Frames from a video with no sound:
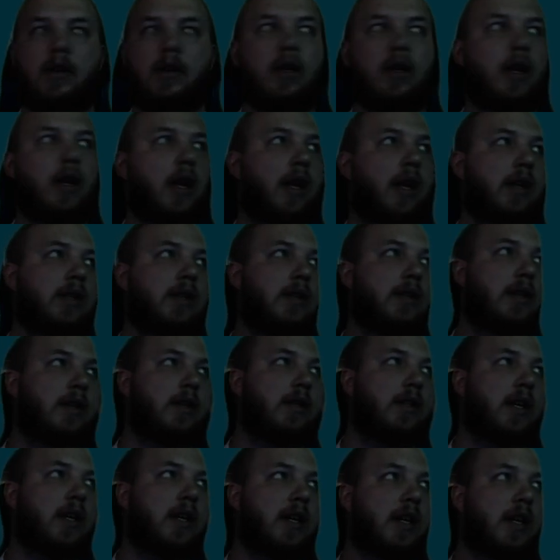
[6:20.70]
And it's going
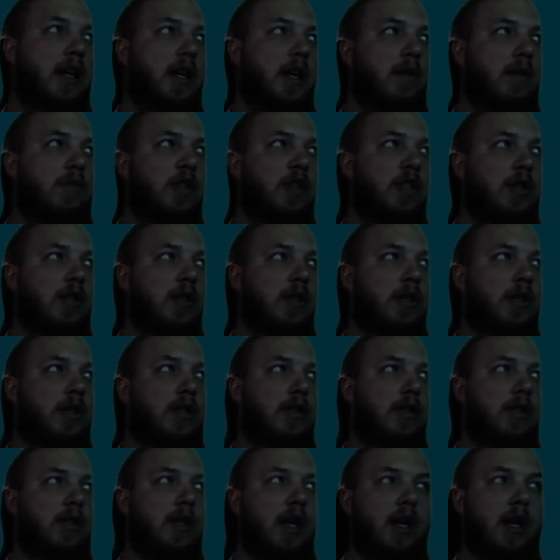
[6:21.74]
to take
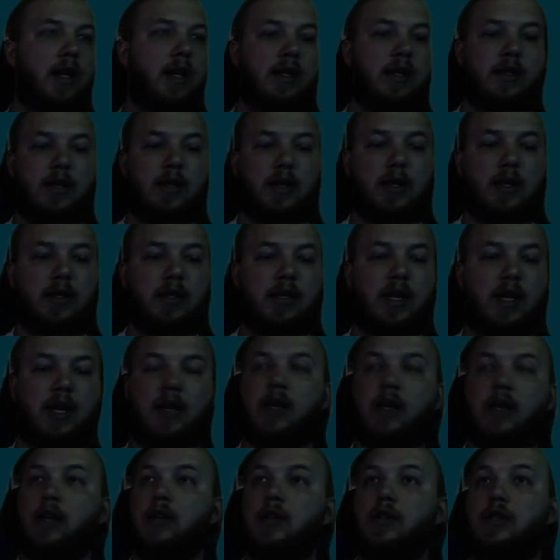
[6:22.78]
images, and it's going to
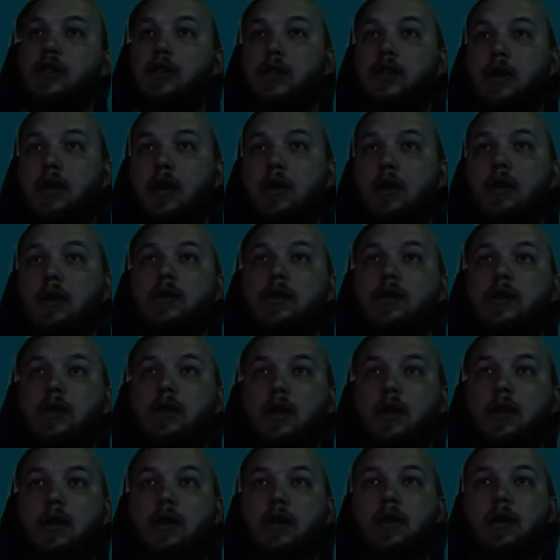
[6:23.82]
take star
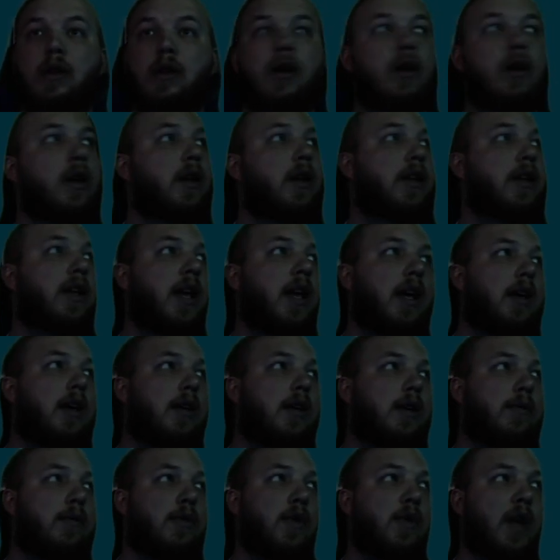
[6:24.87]

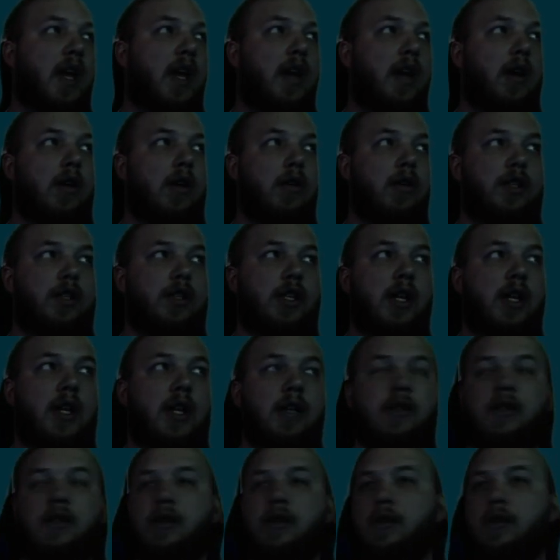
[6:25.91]

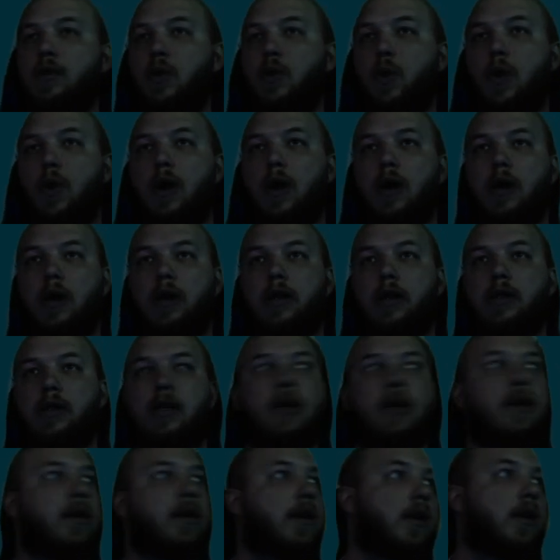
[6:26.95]
KWARGS,
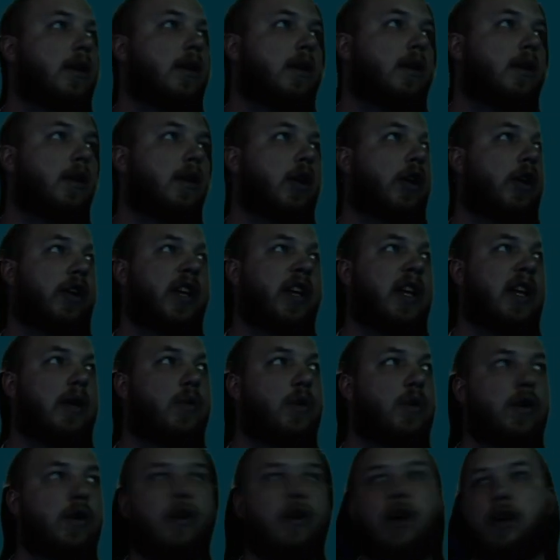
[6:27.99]
quargs, our
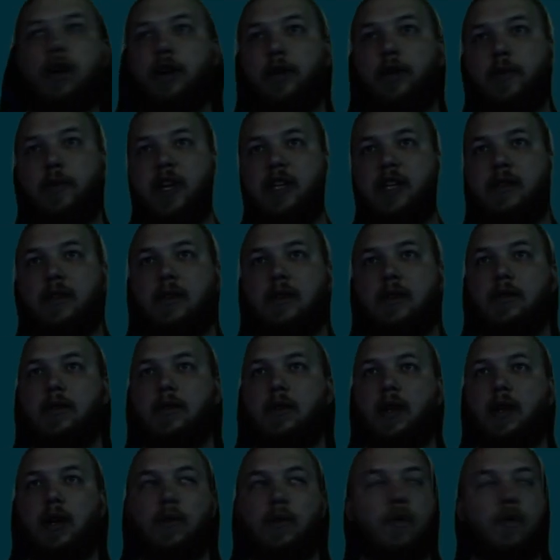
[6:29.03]
keyword arguments.
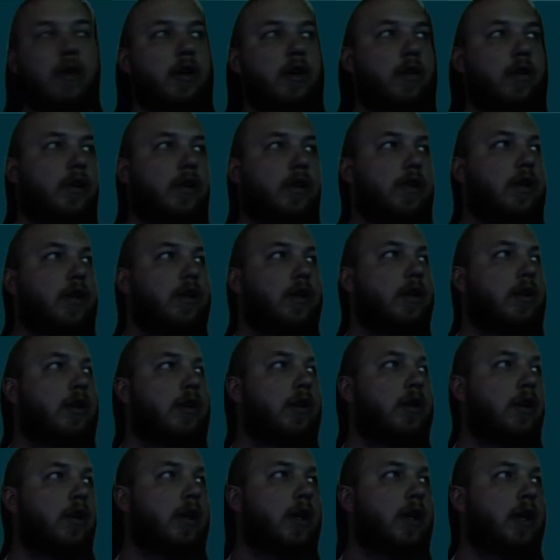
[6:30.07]
And we're going to
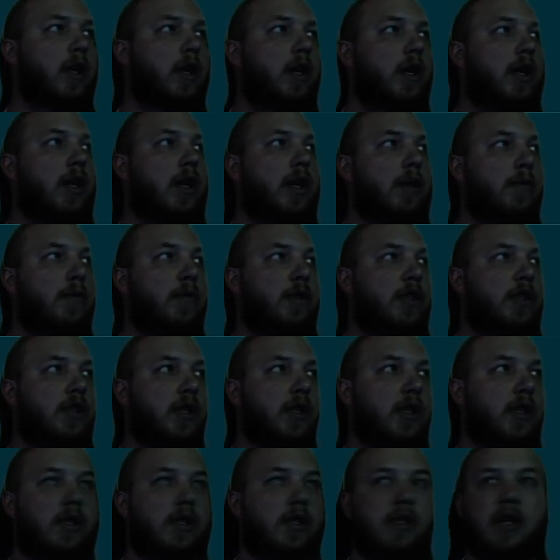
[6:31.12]
return
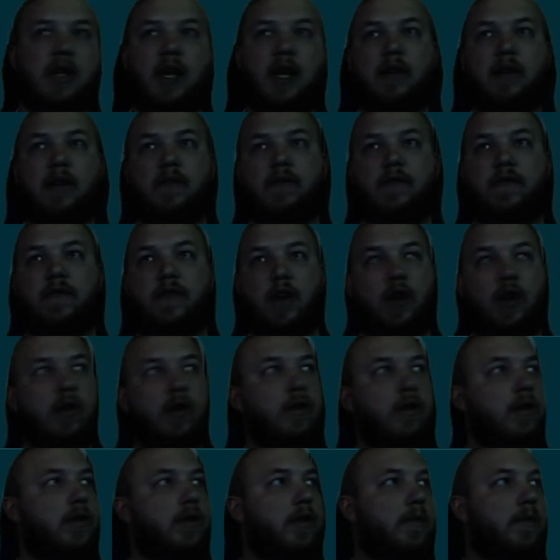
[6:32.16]
images and
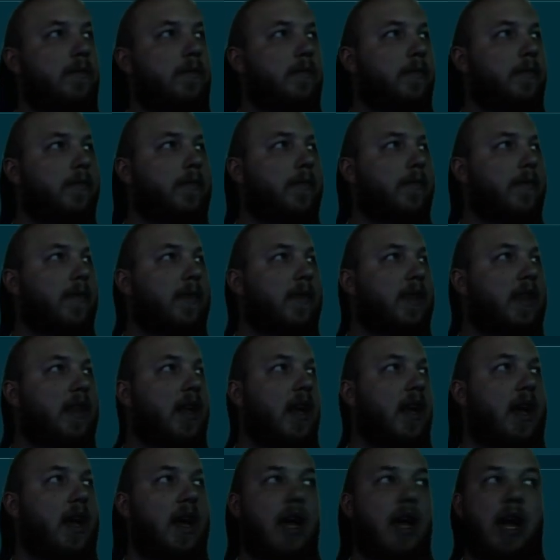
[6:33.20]
false.
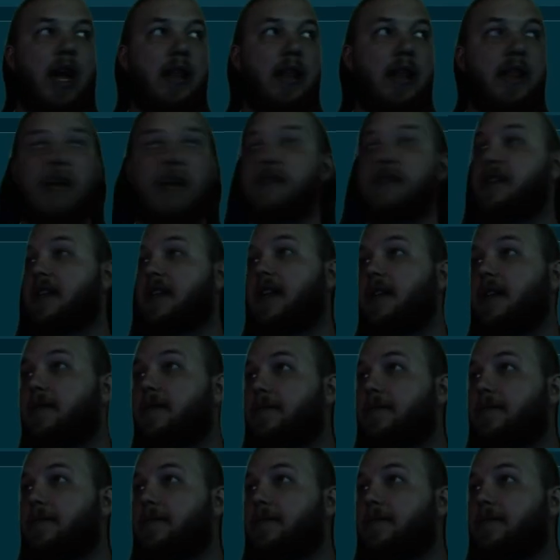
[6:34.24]
And that's it.